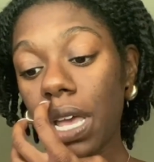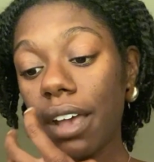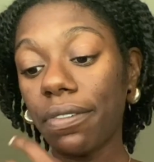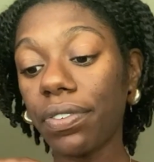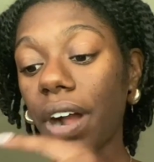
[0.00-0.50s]

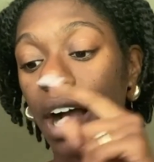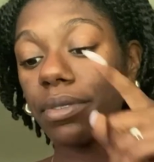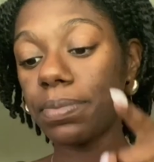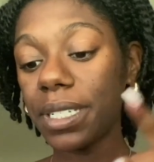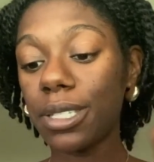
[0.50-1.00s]
for I
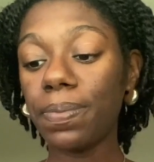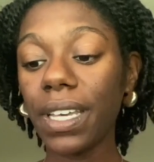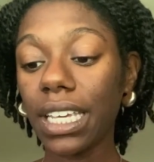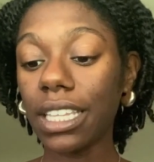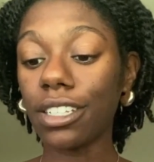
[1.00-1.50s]
would be
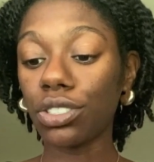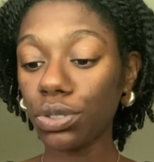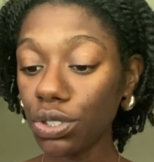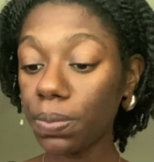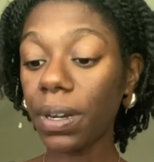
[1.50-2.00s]
speaking the
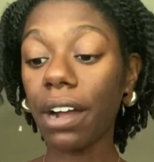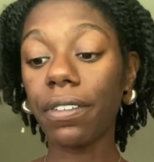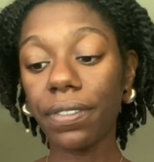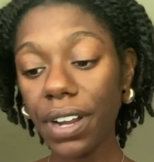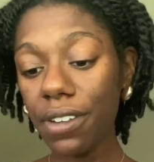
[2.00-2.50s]
truth, but I
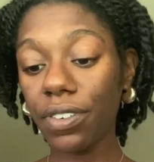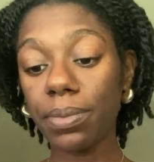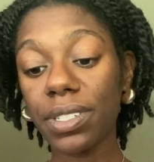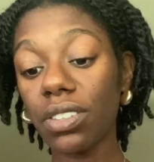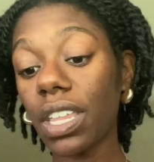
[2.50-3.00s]
refrain from it
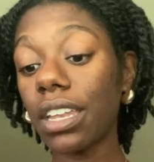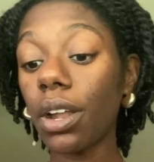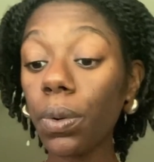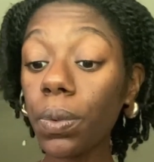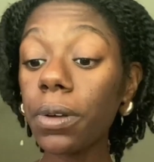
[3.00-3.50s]
so that no
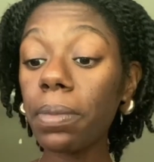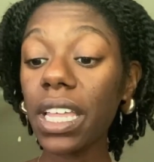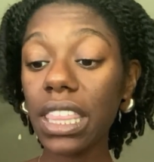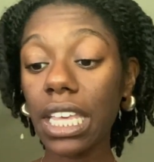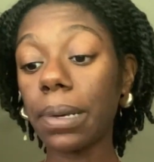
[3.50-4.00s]
one may
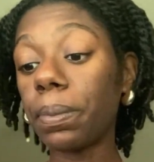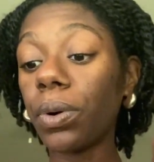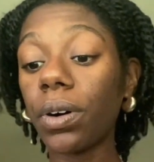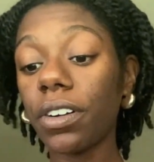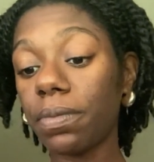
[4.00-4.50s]
think
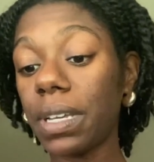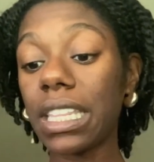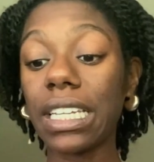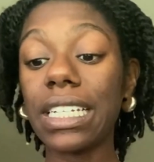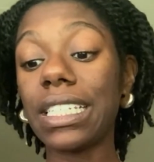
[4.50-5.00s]
more of me
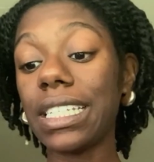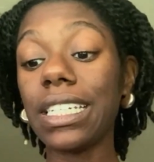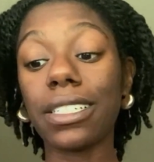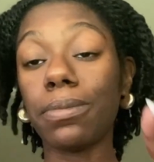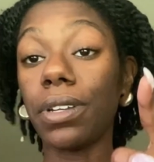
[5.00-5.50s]
than he sees
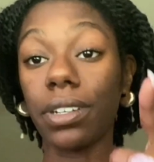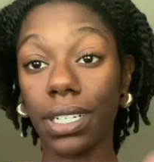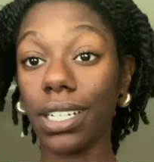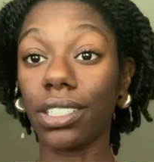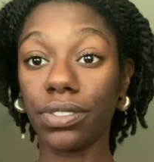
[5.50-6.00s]
in me or
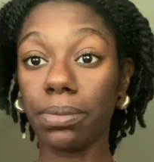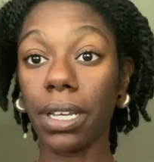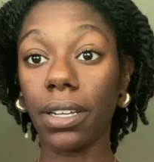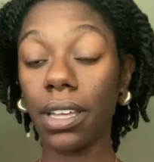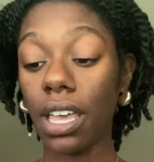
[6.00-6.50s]
hears from
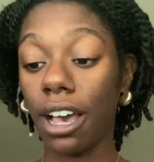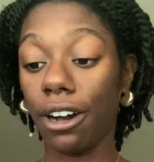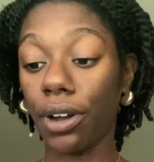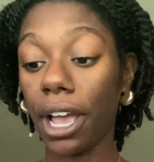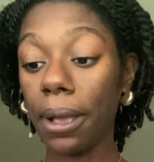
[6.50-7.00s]
me.
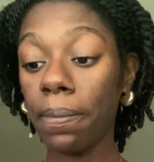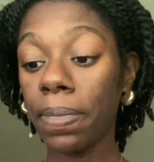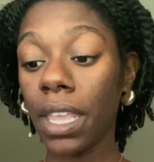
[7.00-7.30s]
Okay?